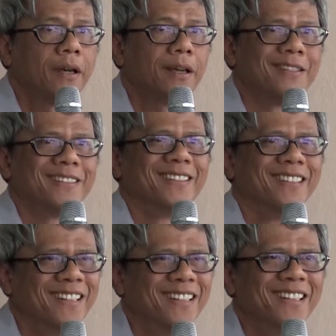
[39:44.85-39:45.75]

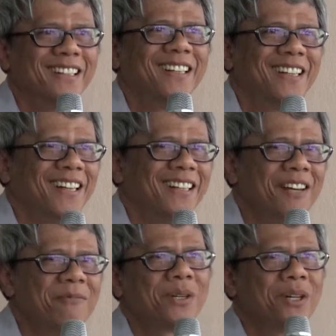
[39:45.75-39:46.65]
And
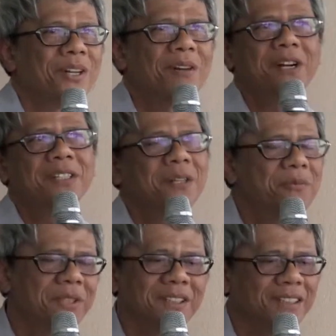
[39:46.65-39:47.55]
that because I write
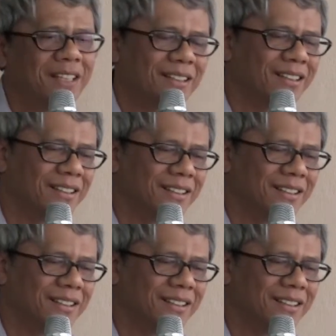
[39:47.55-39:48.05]
something that